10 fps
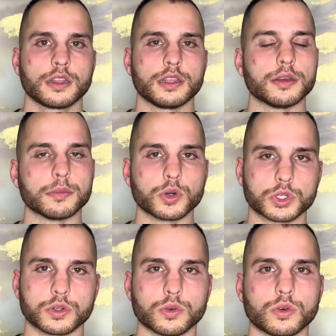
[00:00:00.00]
the
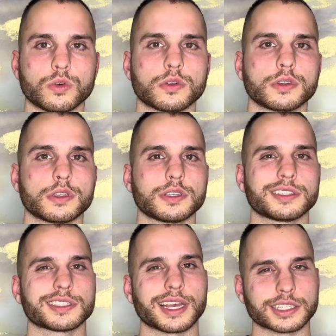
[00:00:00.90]
emotional
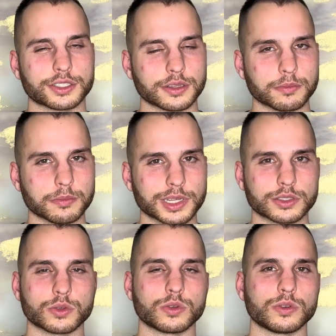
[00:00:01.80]
/ the
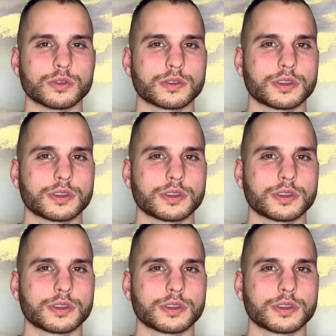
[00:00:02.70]
mental,